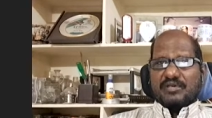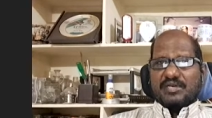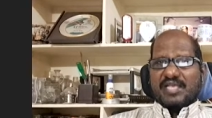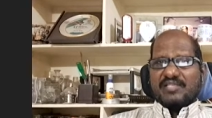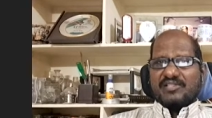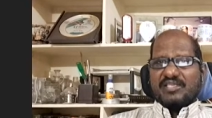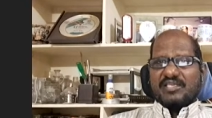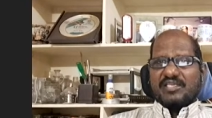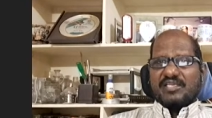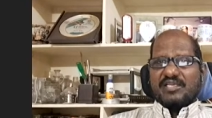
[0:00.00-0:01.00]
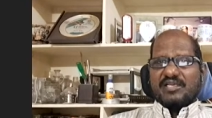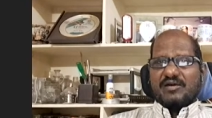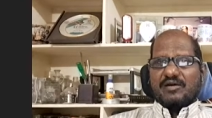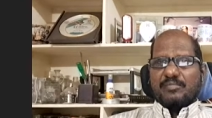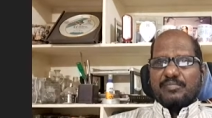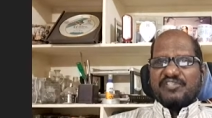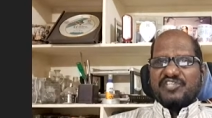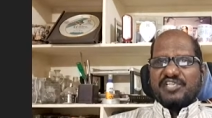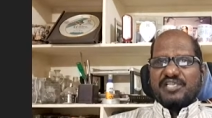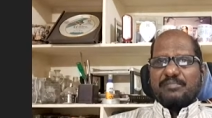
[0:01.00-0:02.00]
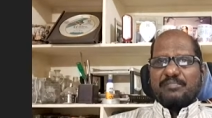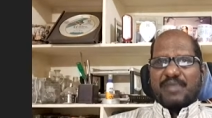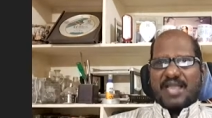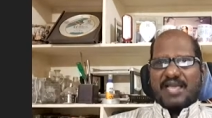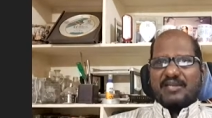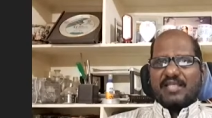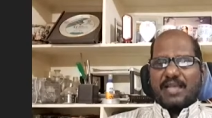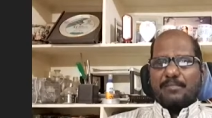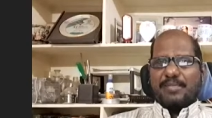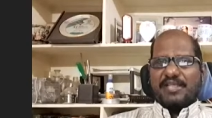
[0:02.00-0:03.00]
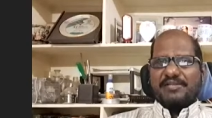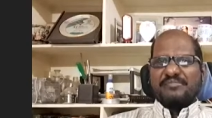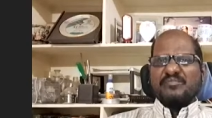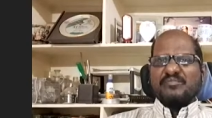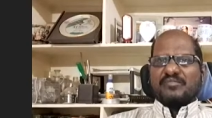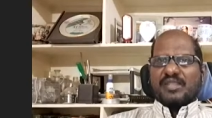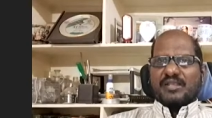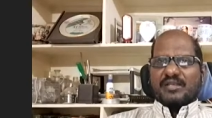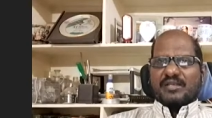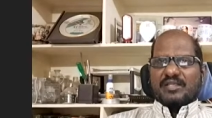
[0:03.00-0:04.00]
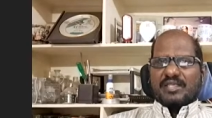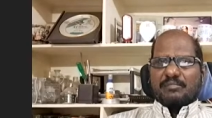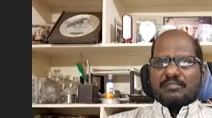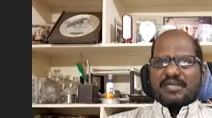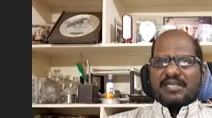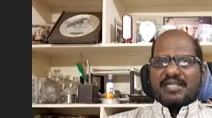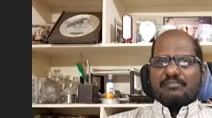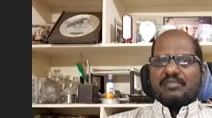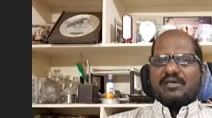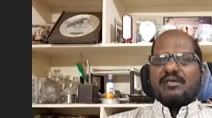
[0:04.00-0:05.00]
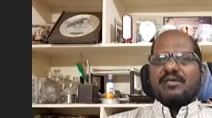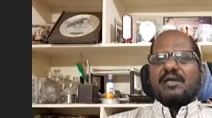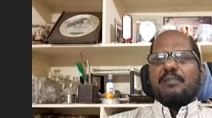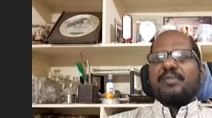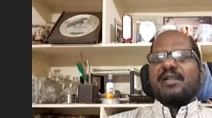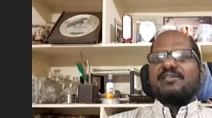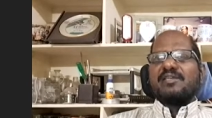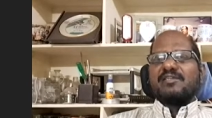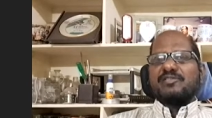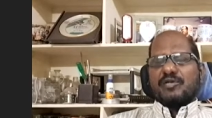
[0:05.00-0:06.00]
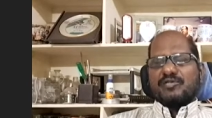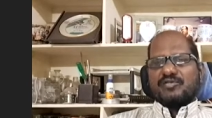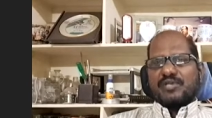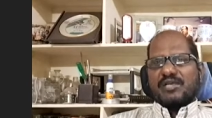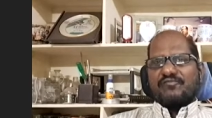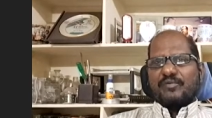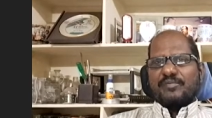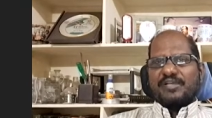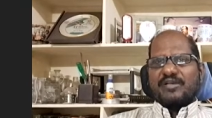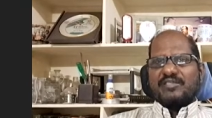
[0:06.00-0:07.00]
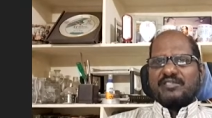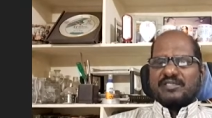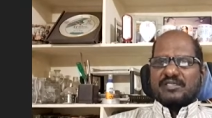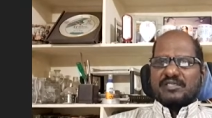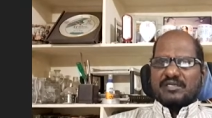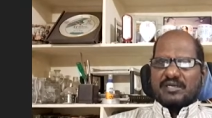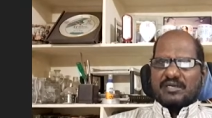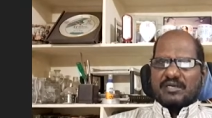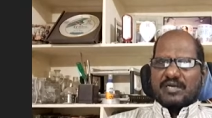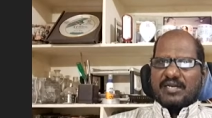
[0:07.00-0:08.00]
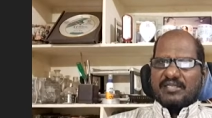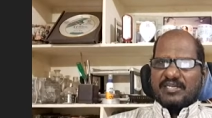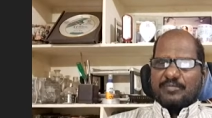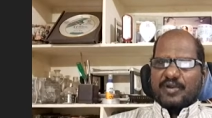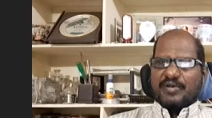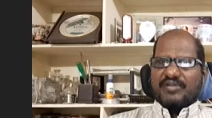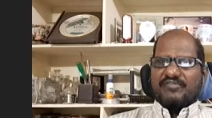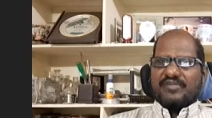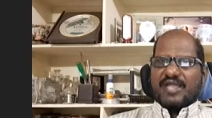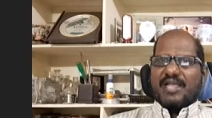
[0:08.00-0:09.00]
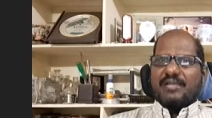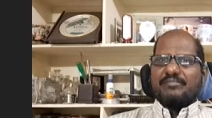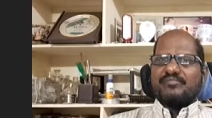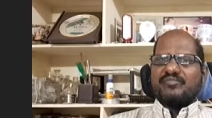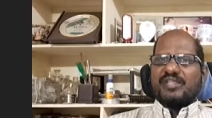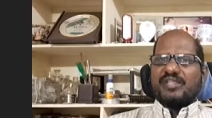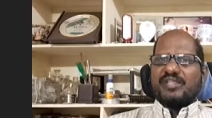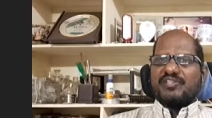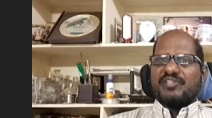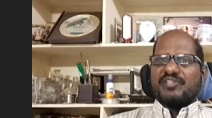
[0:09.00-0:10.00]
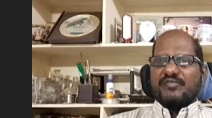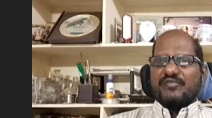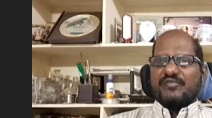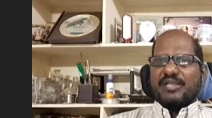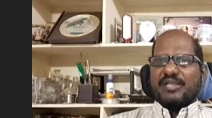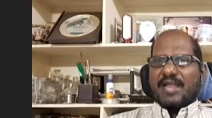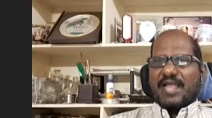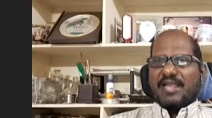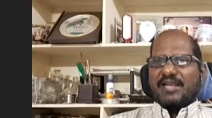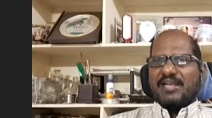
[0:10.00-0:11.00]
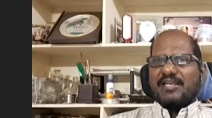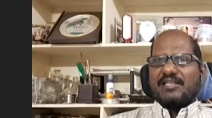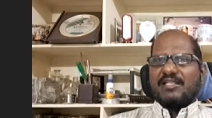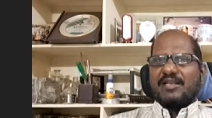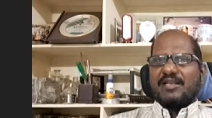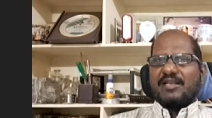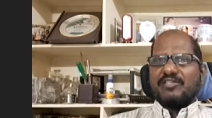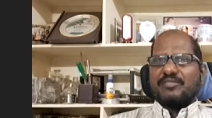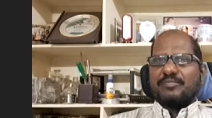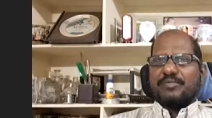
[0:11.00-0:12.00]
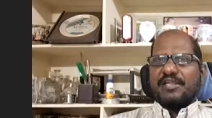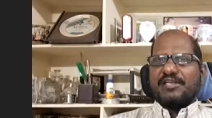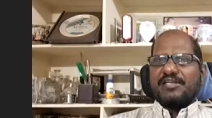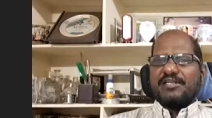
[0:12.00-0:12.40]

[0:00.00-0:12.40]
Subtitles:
lengthy RPCE plan campaign, a midterm appraisal is also helpful because at that point of time, instead of going blindly till the last point,